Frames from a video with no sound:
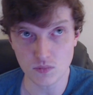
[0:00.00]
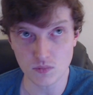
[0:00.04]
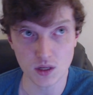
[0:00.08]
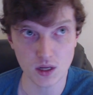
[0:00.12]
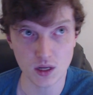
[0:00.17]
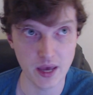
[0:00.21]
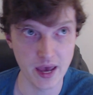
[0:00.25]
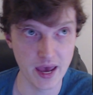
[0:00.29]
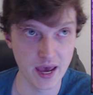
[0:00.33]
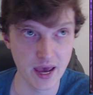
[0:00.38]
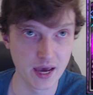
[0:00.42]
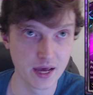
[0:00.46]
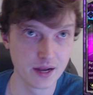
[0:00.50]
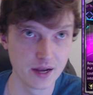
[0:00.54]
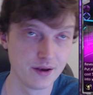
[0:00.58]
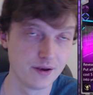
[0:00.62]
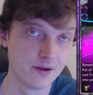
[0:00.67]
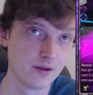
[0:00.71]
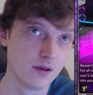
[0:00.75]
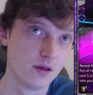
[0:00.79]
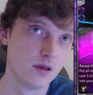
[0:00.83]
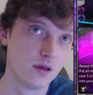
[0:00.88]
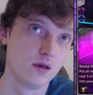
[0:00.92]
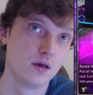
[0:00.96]

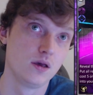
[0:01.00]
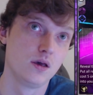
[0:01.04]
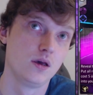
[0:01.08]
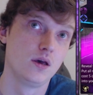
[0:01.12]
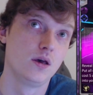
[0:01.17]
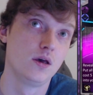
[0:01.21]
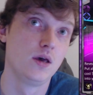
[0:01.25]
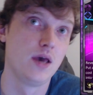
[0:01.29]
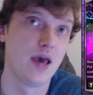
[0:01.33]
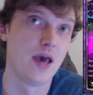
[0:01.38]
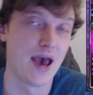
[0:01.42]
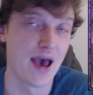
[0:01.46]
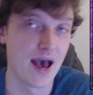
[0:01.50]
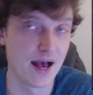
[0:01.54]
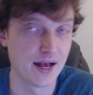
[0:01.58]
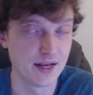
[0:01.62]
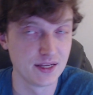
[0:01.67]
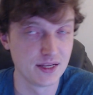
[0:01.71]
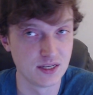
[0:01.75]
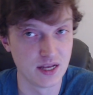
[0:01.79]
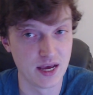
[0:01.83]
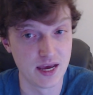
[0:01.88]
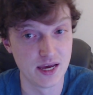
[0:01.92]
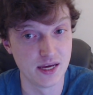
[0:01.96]
And
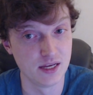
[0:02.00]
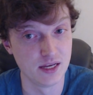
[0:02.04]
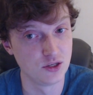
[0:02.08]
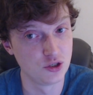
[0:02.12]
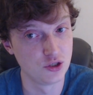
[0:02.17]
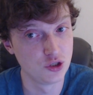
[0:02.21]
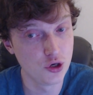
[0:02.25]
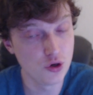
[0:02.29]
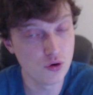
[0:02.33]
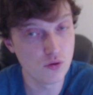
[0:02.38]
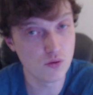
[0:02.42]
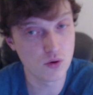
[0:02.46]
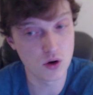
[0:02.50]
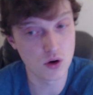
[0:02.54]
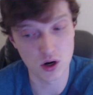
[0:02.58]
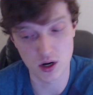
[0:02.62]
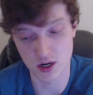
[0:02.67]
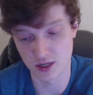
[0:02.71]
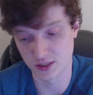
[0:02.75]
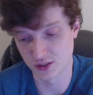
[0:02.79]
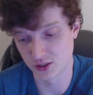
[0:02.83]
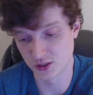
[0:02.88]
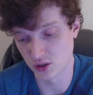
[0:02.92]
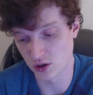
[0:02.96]
as a
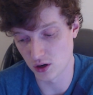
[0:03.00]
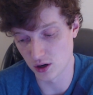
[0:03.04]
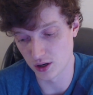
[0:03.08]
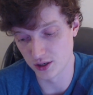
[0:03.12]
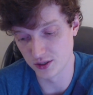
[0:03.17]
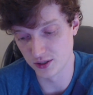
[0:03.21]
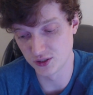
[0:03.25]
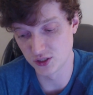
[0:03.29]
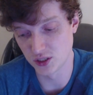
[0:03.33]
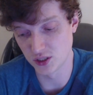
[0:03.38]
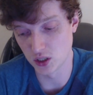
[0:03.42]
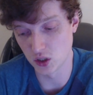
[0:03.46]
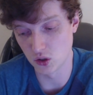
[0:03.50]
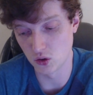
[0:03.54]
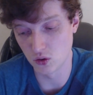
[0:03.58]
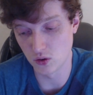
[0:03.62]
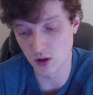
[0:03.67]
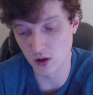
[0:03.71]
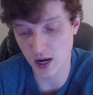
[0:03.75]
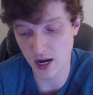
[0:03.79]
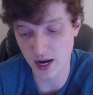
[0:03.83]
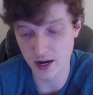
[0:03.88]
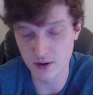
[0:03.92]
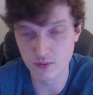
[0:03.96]
2-cost card, so
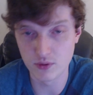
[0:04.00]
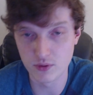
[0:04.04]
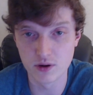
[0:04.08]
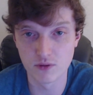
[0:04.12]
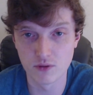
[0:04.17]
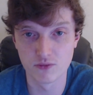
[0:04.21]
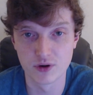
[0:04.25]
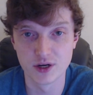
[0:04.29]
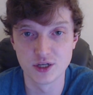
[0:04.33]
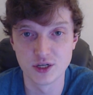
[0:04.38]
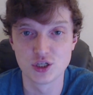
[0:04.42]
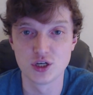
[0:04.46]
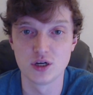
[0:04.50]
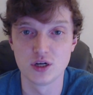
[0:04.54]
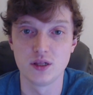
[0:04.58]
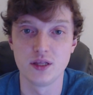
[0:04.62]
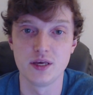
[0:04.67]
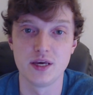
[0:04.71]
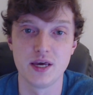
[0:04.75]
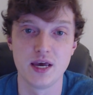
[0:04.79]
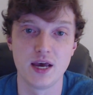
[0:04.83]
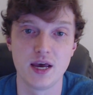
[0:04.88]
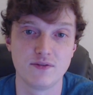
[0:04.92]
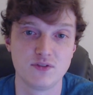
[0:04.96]
I would
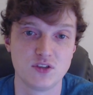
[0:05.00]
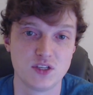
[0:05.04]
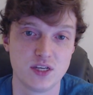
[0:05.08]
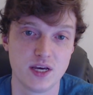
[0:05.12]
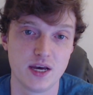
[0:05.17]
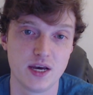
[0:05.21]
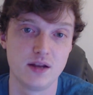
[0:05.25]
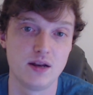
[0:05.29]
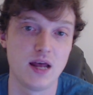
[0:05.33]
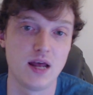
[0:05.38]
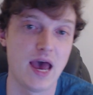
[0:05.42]
originally have said,